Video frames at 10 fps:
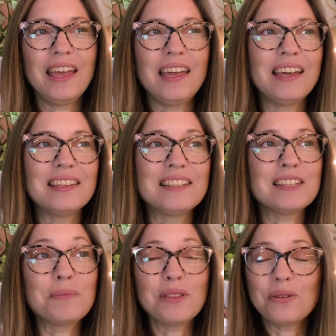And
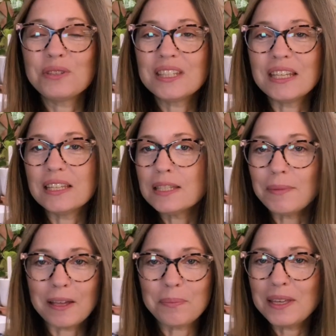some of those things
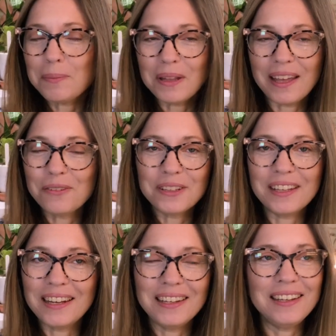might be plant
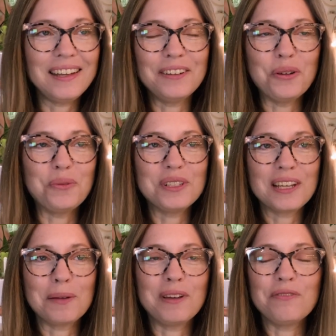related. I know one
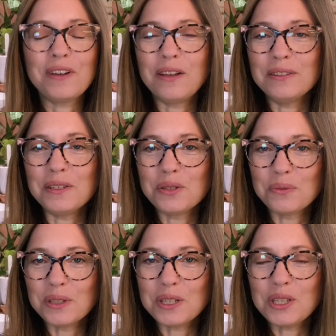time I found these
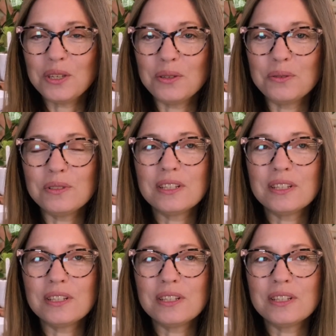really cute